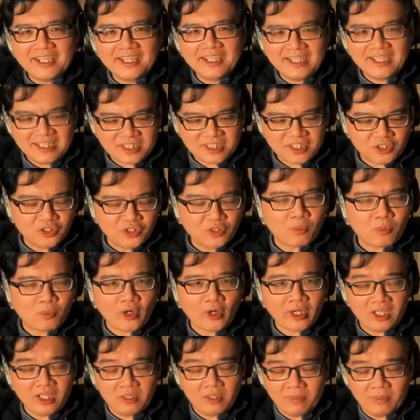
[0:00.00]
that's a good point
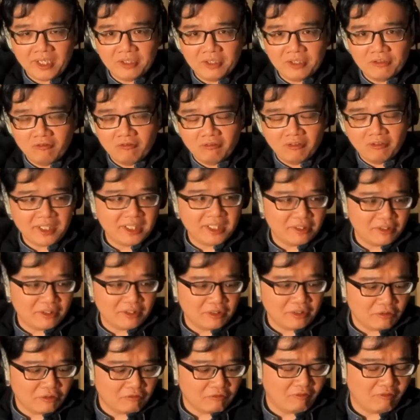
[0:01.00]
about the the
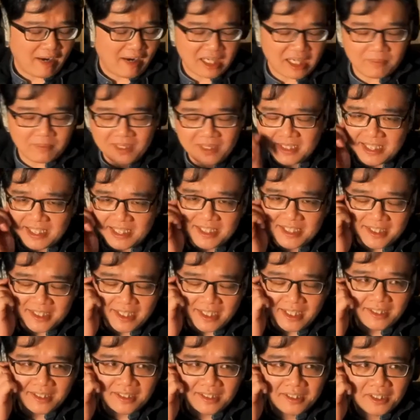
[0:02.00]
vitamin D thing,
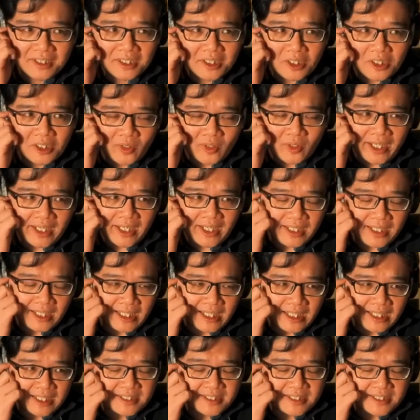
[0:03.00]
right? Uh,
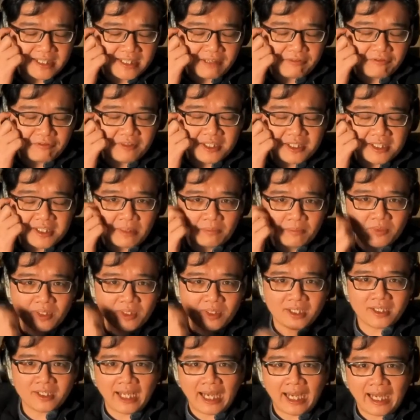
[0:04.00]
it's definitely something
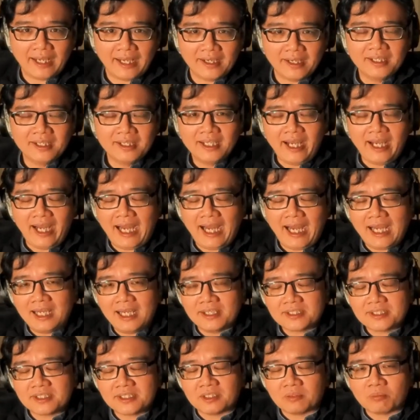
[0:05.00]
that
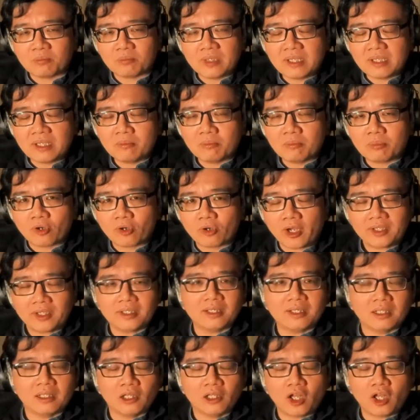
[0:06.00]
has uh, been brought a
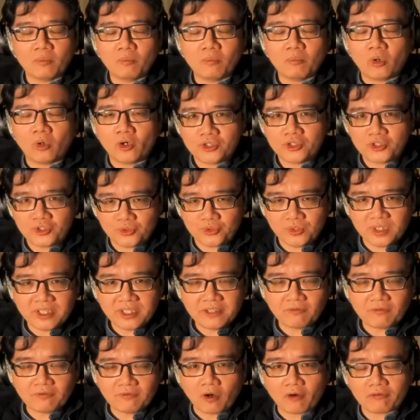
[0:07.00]
lot more to the
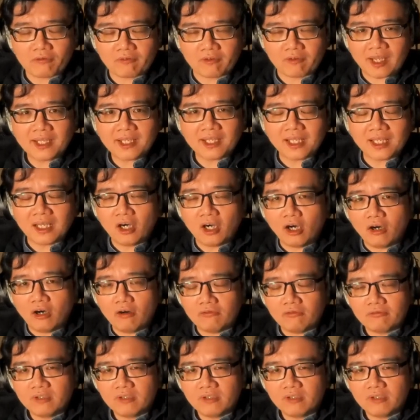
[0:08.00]
forefront of